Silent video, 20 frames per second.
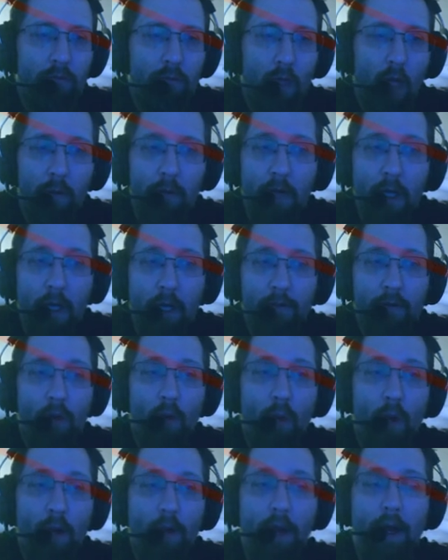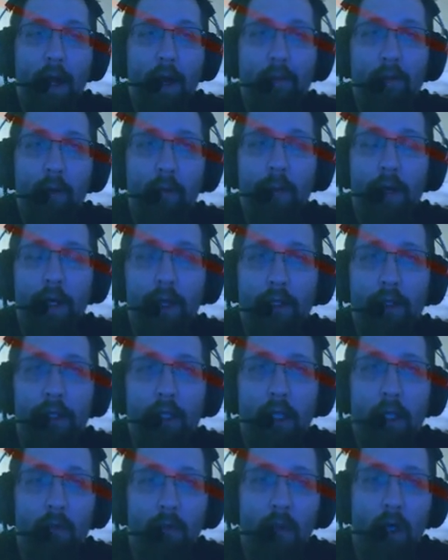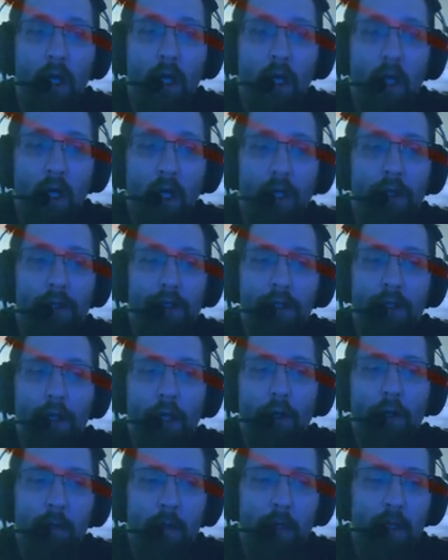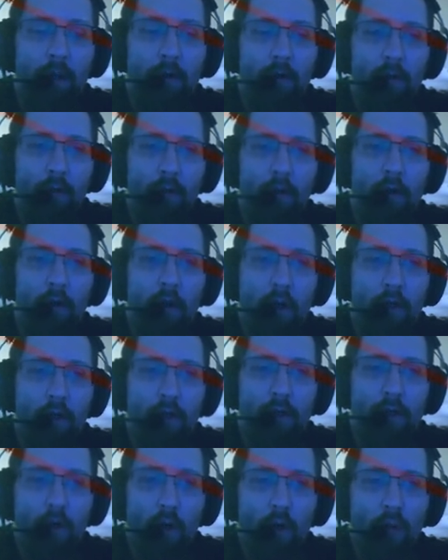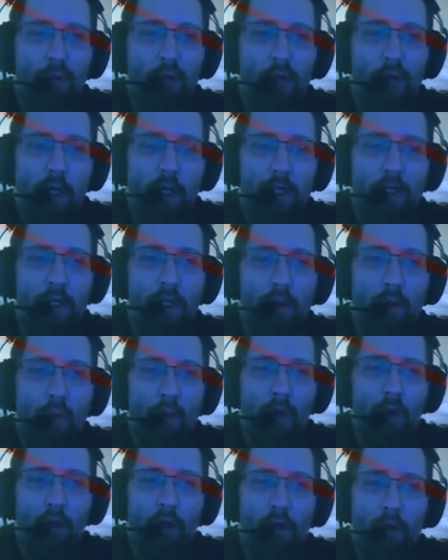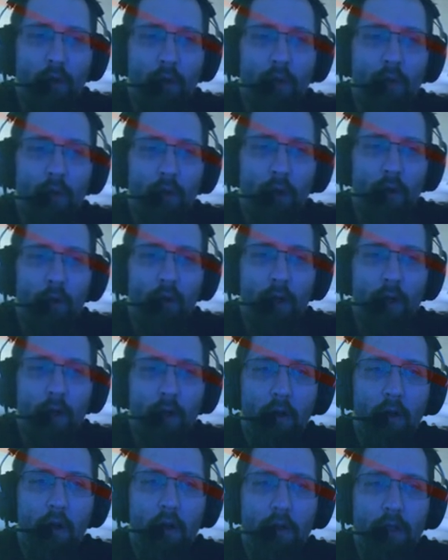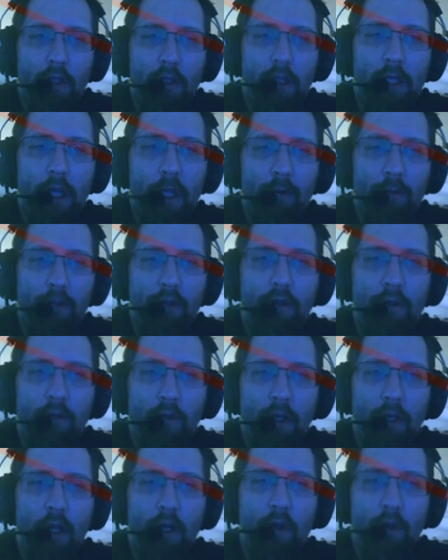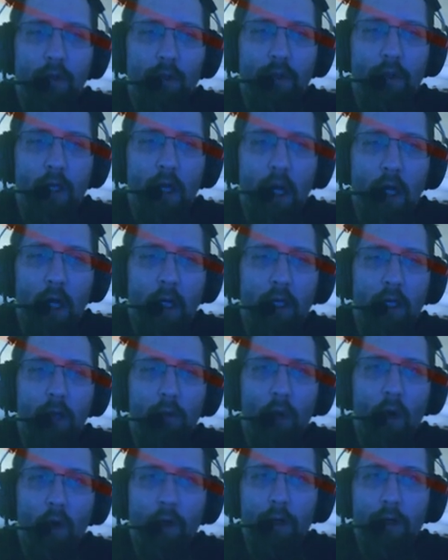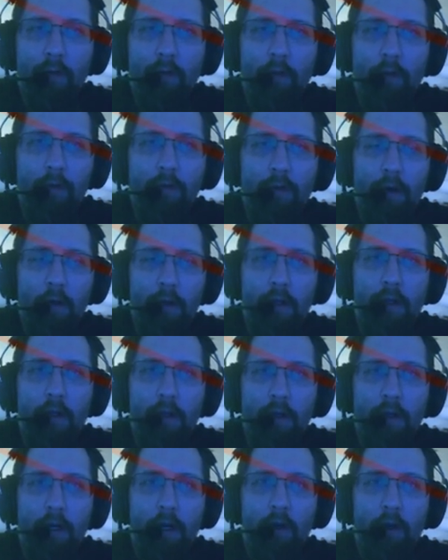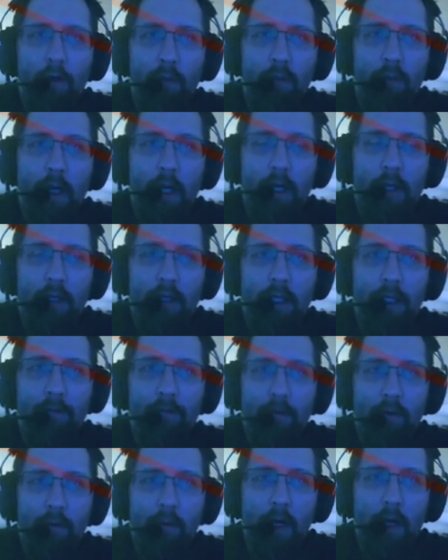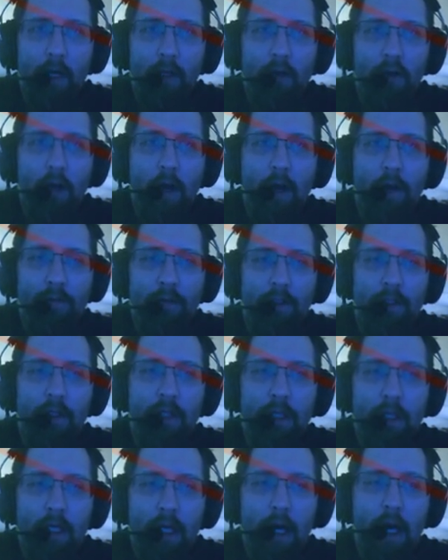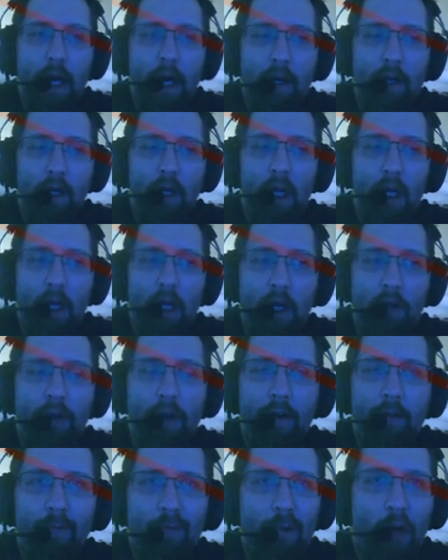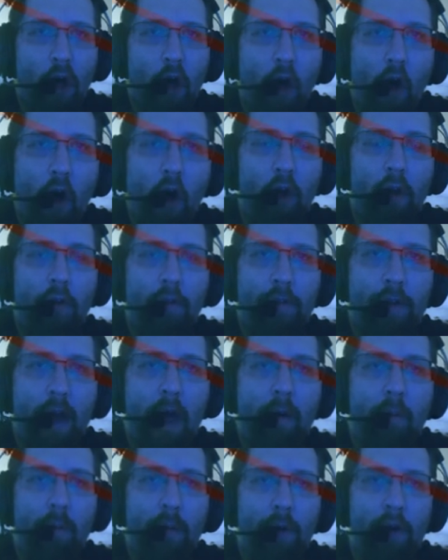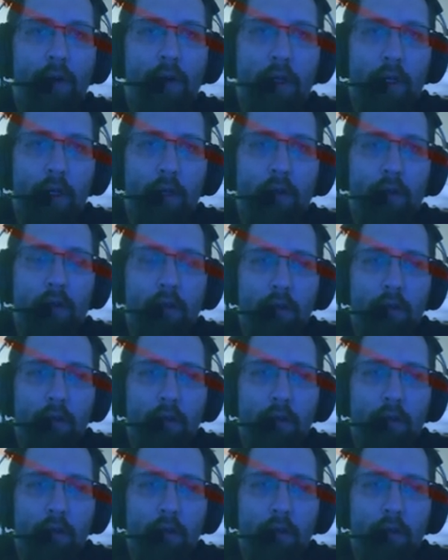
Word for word: I'm not even aware they have a beta team. So you're telling me the largest corporation in the world with one of the largest game studios won't even fund their own beta team for Minecraft. Instead, they've put all of that burden